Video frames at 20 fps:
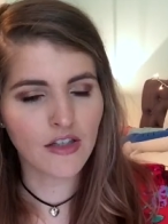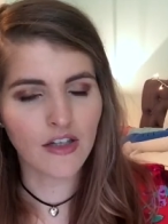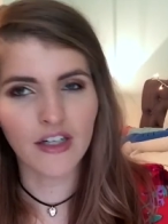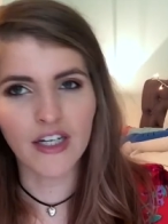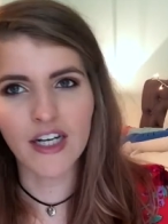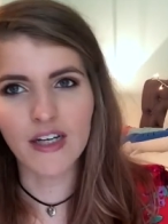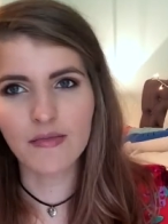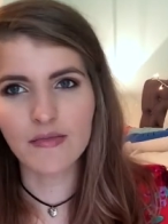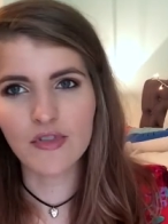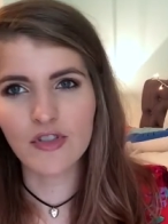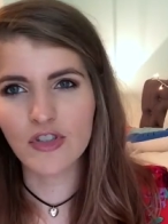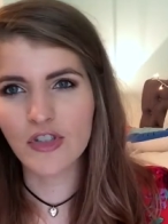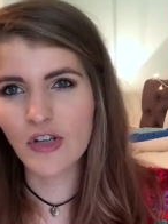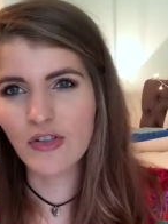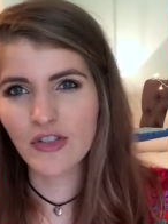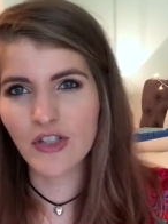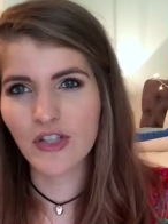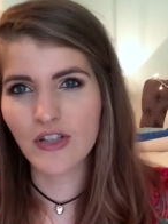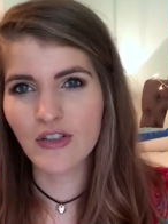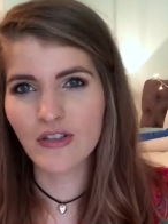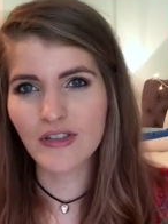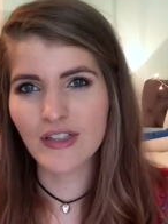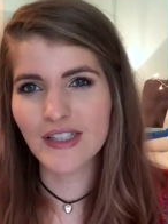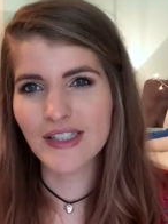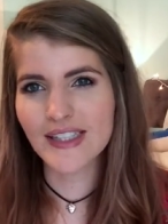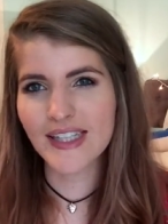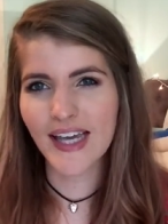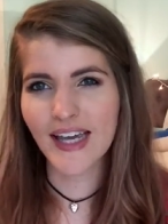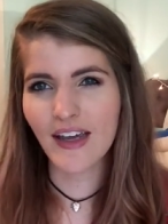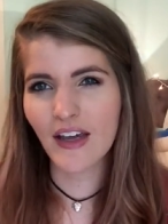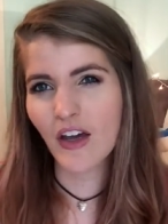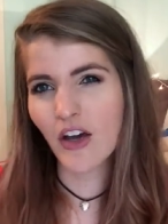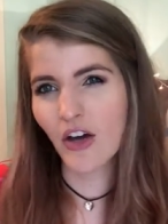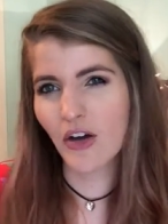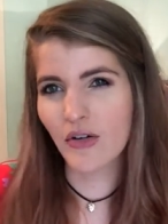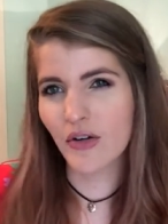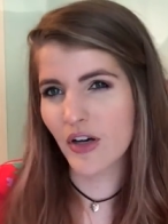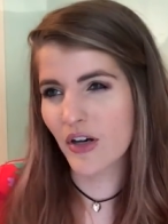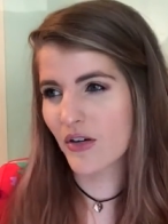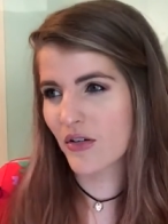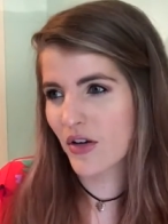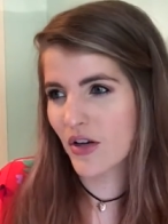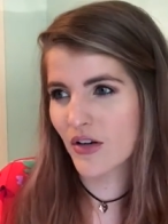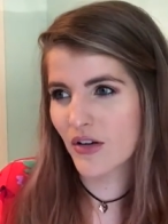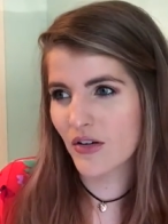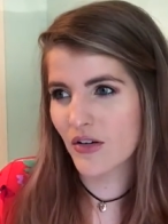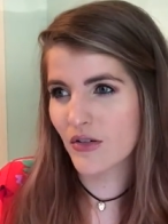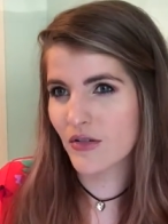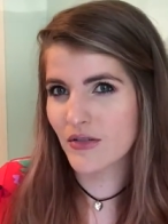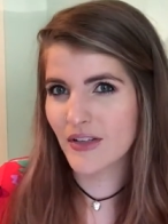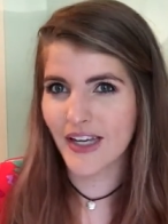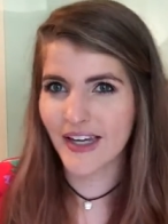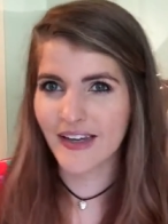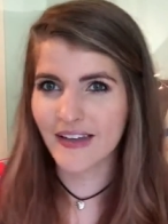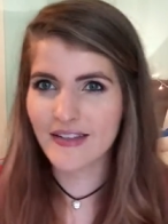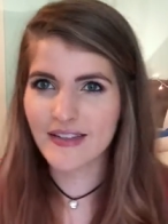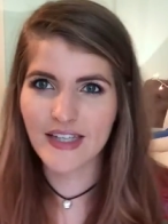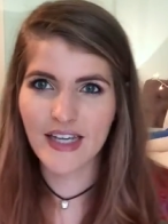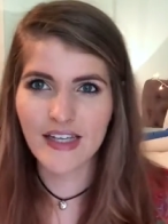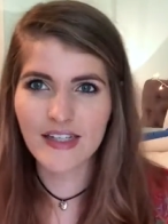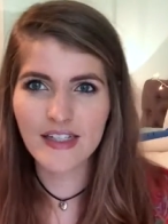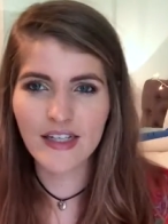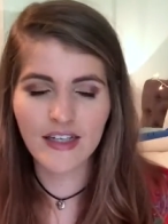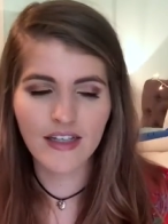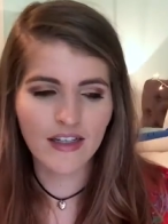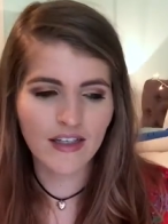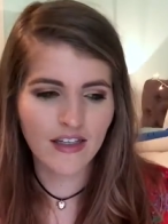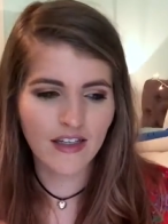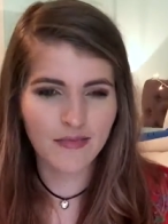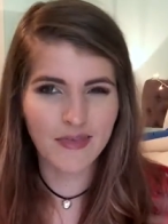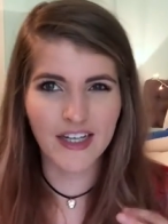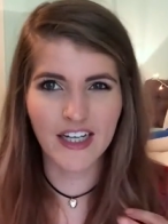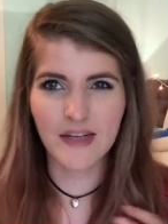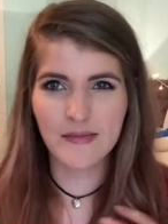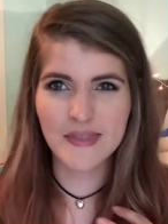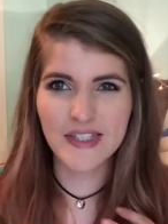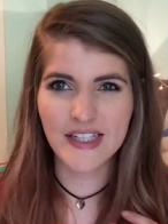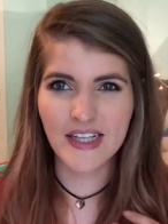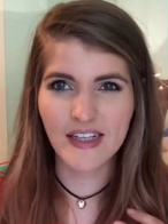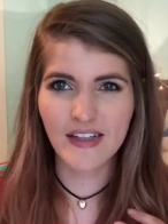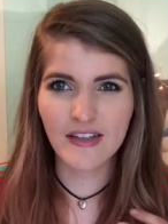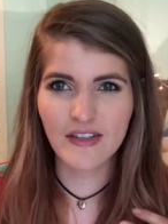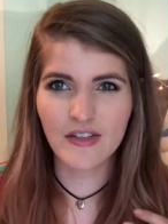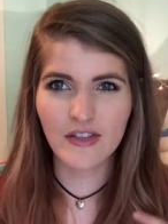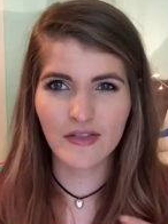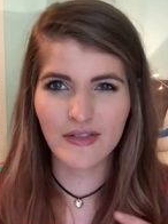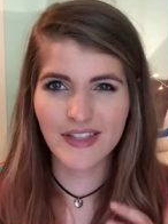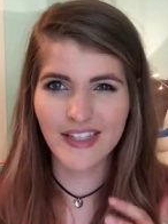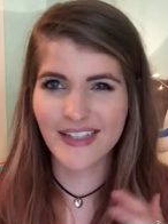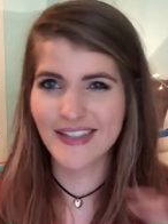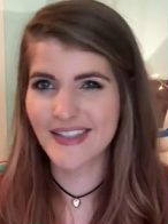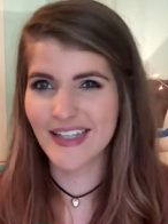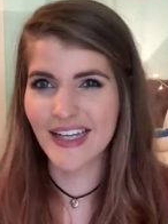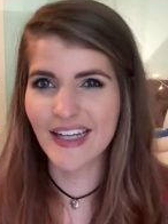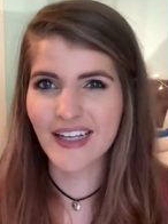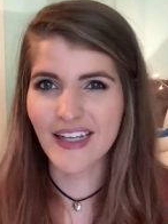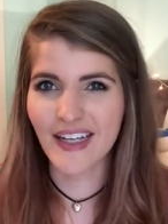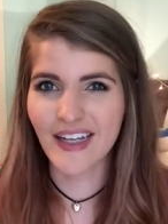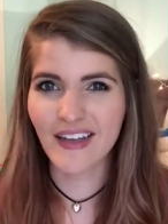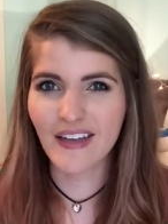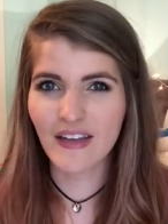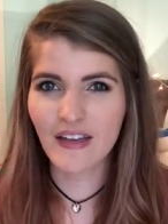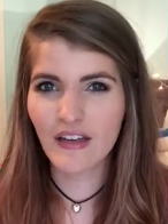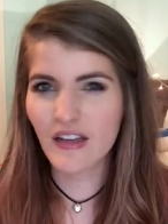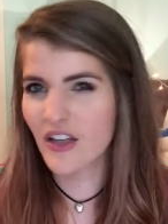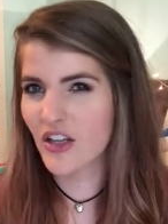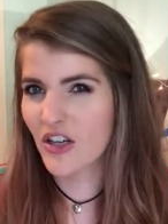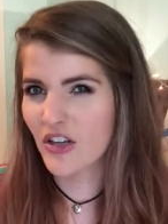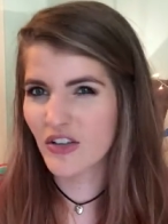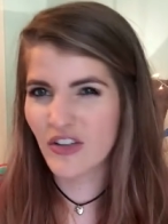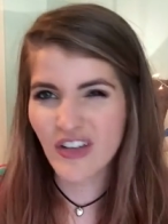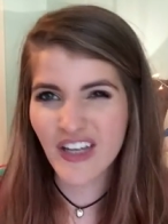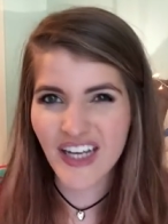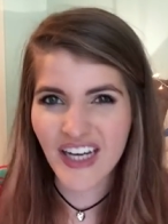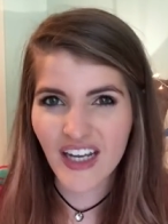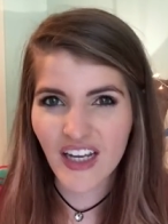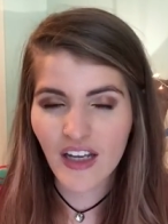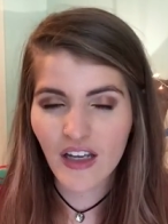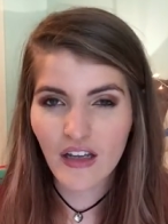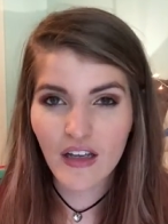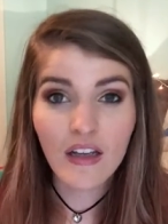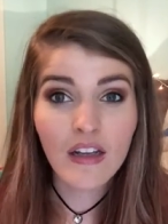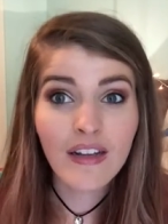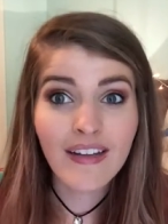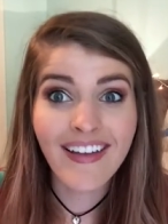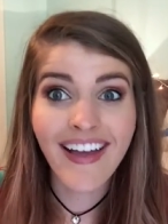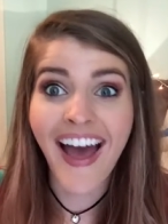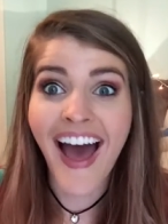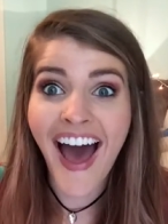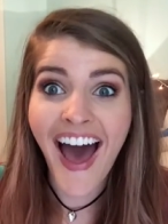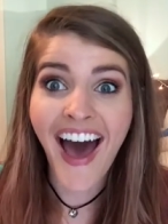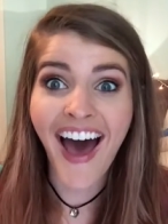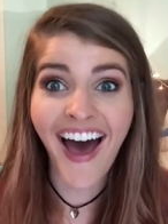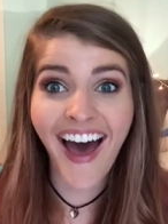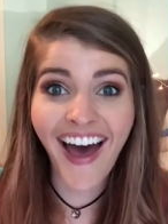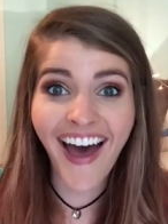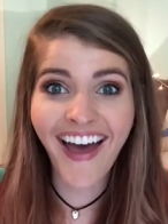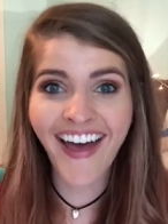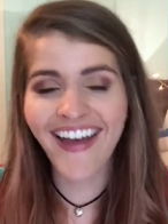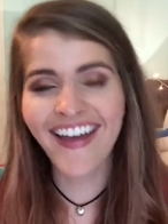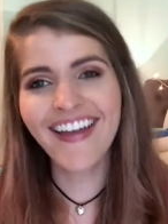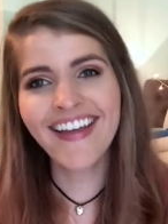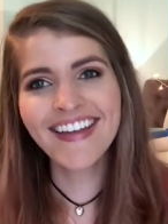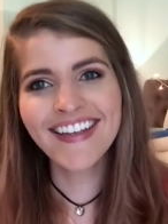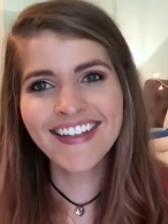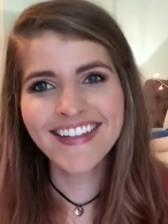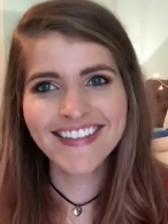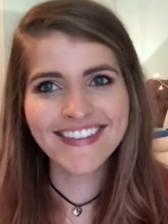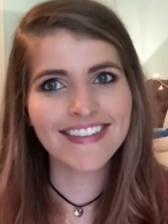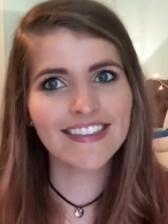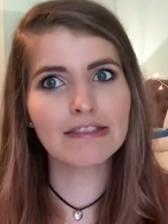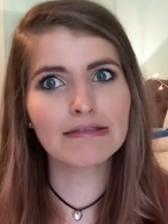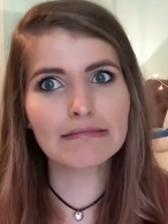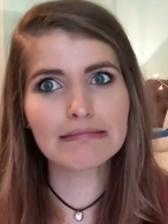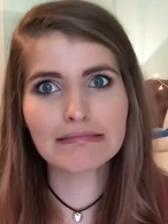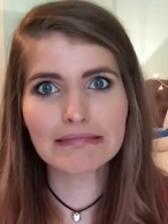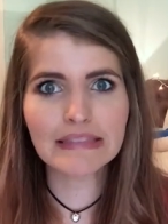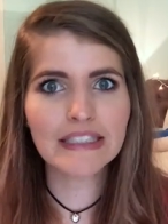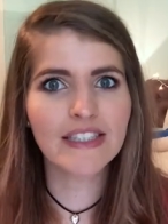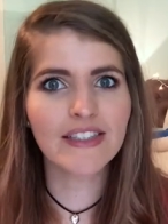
her name's JoJo, and it's like ho ho ho, like Santa, and my name's Nick, so it's like Saint Nick, you know, you get it? Ha! Ooh,